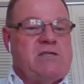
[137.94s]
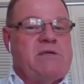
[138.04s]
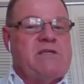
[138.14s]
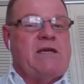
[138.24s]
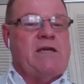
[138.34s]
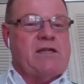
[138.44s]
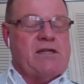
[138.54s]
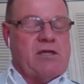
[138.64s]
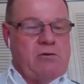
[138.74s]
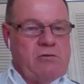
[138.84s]
intimate and
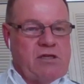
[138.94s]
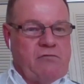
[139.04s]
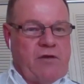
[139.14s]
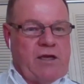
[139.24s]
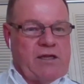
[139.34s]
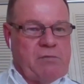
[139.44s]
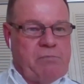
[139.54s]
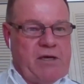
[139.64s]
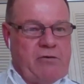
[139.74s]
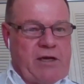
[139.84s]
exclusive
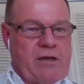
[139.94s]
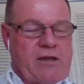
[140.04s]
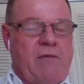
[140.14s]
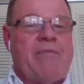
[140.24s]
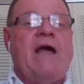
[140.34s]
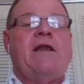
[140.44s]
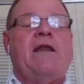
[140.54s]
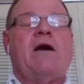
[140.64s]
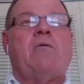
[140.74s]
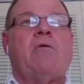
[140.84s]
experience.
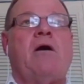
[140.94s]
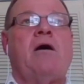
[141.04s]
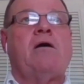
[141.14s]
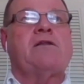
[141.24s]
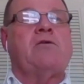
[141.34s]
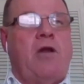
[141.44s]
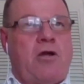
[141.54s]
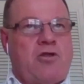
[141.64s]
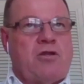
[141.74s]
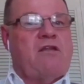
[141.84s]
Now, so
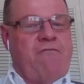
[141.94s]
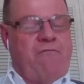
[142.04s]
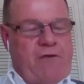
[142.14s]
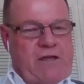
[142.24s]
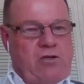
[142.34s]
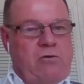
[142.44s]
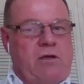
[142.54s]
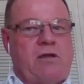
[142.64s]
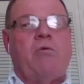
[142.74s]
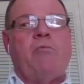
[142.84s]
lodges are fixed
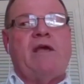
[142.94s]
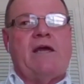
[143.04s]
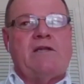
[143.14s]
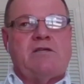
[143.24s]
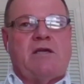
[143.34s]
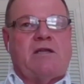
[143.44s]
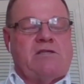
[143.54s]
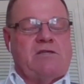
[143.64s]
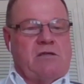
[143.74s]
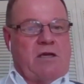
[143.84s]
units. When we get to
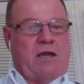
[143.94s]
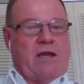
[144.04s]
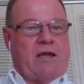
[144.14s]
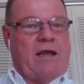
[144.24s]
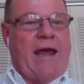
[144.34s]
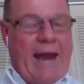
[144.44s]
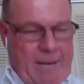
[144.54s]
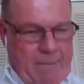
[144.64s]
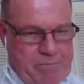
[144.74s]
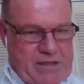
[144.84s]

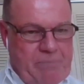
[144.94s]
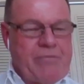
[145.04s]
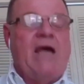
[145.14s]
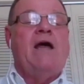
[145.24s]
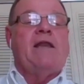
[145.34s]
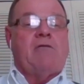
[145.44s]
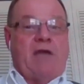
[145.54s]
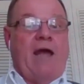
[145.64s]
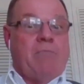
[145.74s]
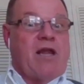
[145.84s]
camps. Now,
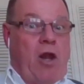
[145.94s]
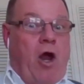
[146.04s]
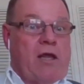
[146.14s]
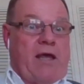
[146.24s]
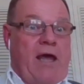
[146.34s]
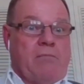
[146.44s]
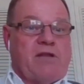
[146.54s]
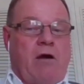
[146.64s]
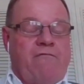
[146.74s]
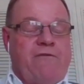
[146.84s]
a lot of
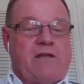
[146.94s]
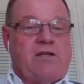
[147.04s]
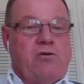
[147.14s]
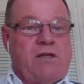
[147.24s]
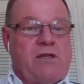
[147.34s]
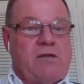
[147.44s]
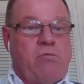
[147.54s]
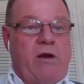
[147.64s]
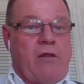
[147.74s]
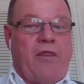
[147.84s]
camps are fixed units
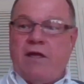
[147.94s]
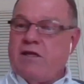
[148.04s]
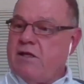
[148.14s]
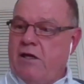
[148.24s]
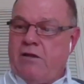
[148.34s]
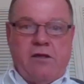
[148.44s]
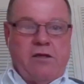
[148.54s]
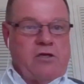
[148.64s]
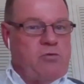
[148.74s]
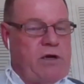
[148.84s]
as well. They stay there.
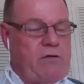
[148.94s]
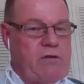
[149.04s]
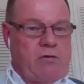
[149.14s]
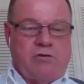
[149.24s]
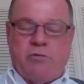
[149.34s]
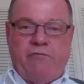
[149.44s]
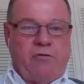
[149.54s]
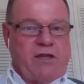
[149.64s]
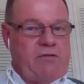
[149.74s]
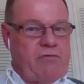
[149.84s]
They're 24/7,
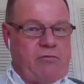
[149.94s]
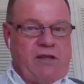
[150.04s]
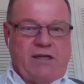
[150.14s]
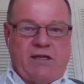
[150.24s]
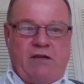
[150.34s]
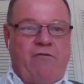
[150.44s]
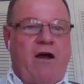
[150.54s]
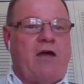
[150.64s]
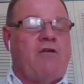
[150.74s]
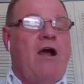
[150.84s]

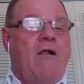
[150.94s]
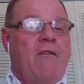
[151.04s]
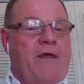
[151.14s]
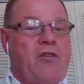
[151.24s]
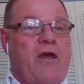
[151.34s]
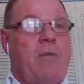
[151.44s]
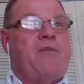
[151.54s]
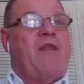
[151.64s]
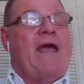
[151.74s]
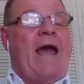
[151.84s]
365. They are there,
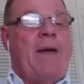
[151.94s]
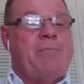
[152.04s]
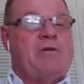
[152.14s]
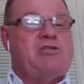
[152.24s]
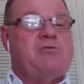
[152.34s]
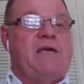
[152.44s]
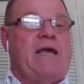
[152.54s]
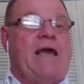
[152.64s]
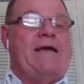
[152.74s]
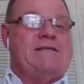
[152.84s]
but they happen to
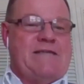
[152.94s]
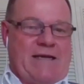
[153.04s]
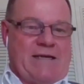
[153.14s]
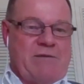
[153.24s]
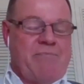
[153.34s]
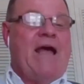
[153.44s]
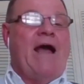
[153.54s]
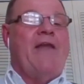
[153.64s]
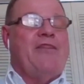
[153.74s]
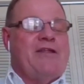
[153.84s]
be a tent.
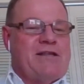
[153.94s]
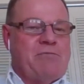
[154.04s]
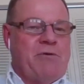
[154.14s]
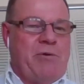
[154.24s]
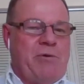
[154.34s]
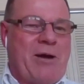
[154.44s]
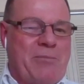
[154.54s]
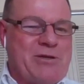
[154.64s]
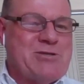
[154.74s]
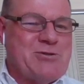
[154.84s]
And this is where we
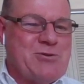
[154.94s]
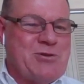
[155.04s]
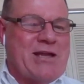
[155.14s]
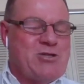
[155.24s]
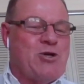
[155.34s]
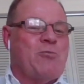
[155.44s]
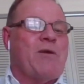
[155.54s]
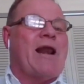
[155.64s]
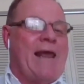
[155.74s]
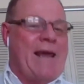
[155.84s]
come into that
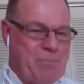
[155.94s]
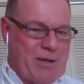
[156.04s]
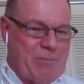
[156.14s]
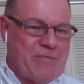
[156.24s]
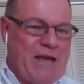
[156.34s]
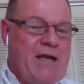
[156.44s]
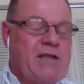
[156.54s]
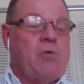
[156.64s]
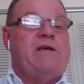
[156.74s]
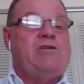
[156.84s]
term glamping.
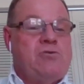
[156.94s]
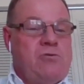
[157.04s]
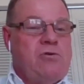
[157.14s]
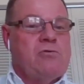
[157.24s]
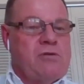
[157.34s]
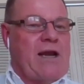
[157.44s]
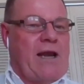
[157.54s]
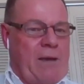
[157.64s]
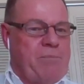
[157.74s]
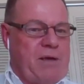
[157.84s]
So we do use
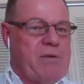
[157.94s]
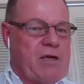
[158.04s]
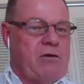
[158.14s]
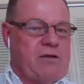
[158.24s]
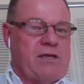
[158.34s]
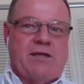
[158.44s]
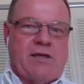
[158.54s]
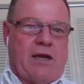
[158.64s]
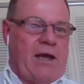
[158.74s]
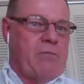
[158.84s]
glamping because it
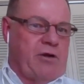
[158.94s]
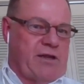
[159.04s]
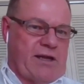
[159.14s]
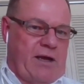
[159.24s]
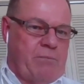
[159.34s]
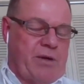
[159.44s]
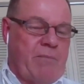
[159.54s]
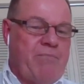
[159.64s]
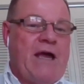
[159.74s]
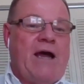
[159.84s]
is glamorous
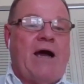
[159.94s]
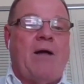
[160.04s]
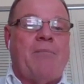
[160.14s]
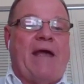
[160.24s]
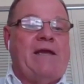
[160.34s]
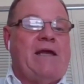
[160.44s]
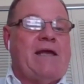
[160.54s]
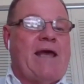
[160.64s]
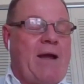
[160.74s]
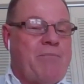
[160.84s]
camping.
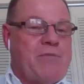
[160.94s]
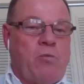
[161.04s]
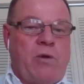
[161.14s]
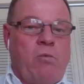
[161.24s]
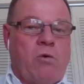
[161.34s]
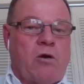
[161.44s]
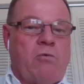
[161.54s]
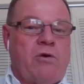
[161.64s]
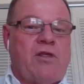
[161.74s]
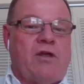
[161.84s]
Any camp that we
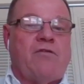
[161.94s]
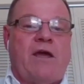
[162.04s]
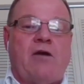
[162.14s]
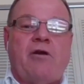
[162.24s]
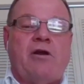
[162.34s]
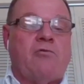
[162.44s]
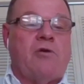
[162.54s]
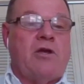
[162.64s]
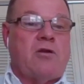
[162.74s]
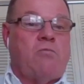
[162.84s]
work with, if they are in a
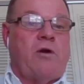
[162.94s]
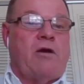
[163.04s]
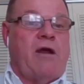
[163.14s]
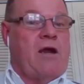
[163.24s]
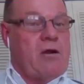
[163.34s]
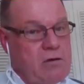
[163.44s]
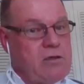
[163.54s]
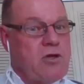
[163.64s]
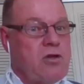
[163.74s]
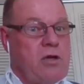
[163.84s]
region where air
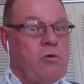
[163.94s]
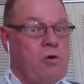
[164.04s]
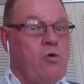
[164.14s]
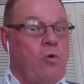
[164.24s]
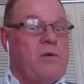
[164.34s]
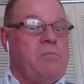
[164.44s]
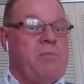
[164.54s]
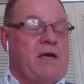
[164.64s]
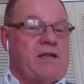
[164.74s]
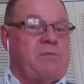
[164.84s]
conditioning would normally
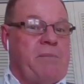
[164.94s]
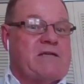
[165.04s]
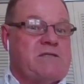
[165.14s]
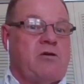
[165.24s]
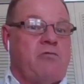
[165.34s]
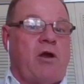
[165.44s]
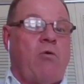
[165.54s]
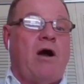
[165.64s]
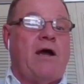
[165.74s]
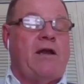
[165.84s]
be expected and
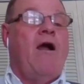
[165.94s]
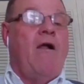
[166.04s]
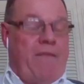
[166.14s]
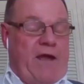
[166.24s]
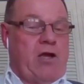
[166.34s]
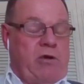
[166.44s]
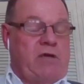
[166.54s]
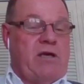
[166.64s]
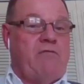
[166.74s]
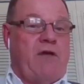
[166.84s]
required, they're
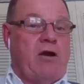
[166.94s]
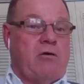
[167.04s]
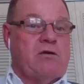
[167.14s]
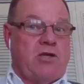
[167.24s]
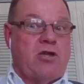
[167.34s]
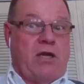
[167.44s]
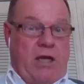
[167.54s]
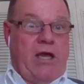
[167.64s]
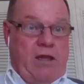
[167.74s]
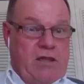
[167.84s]
going to have air
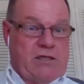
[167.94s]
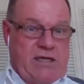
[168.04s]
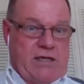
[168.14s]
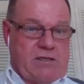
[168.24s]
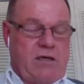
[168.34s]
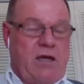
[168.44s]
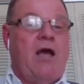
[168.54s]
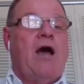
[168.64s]
conditioning in the tent.